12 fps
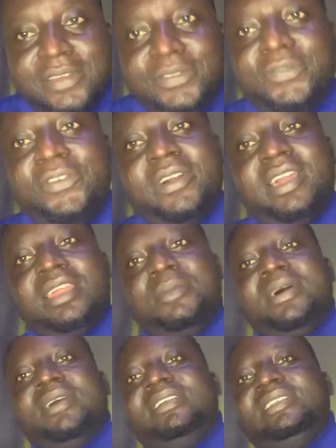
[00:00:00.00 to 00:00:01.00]
to forget
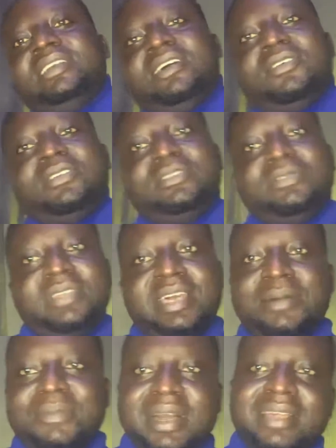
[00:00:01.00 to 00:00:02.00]
about it, according to that
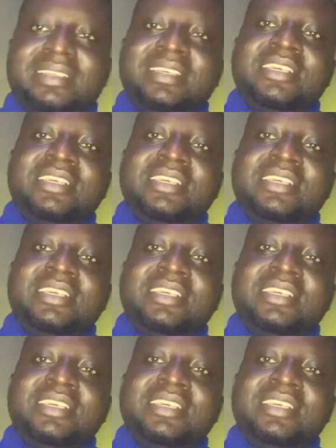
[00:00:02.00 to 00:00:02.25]
man.